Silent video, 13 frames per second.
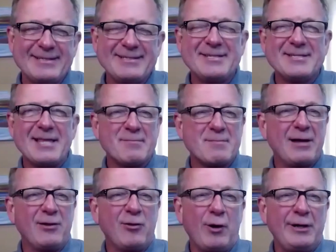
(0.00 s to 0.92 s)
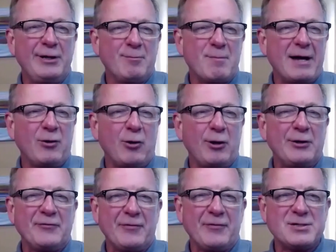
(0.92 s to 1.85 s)
this is like my
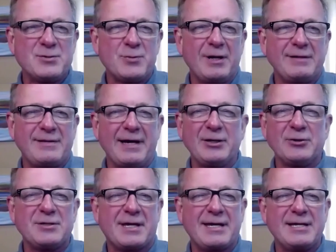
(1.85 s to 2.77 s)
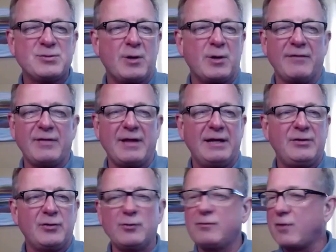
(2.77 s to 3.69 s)
lawyer friends would tell your kids, whatever they
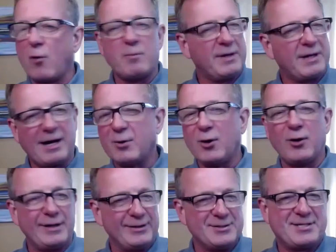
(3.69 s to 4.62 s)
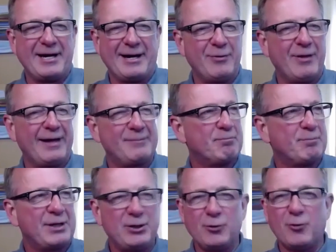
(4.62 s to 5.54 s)
do, don't become lawyers. I'm like,
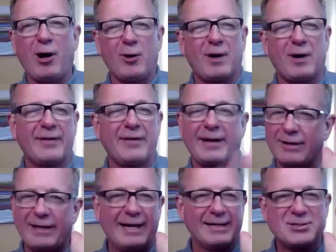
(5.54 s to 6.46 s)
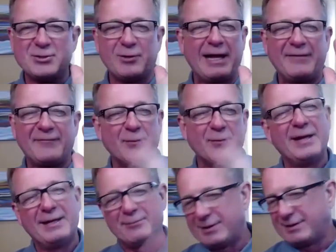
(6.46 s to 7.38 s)
exactly. But you are one. They go, yeah, it's too late for
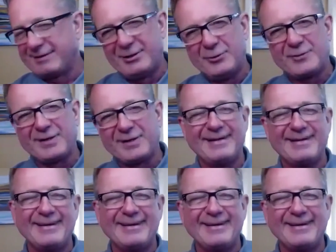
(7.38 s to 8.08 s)
me, but you can.